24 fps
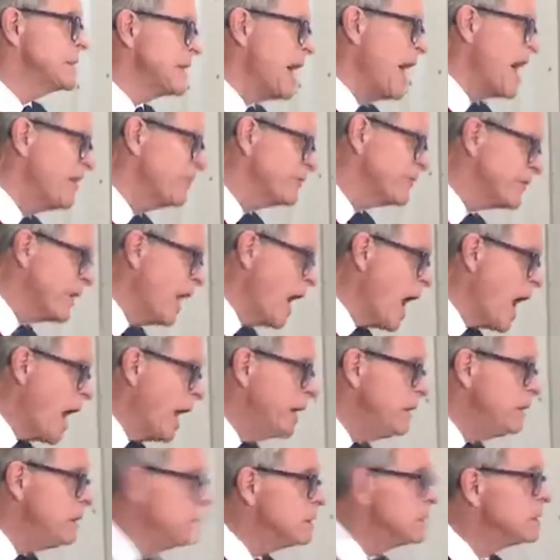
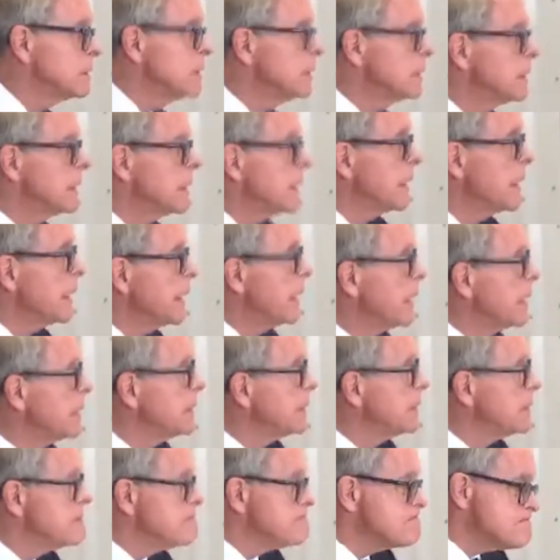outside,
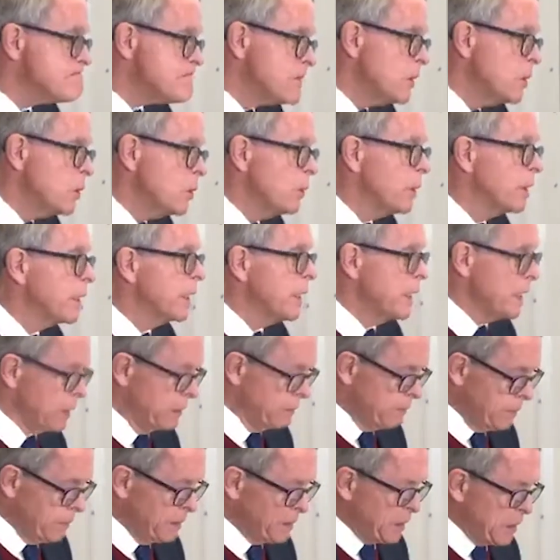and
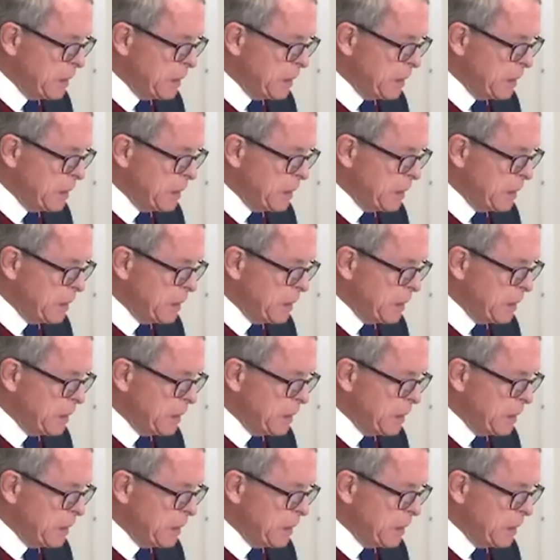again,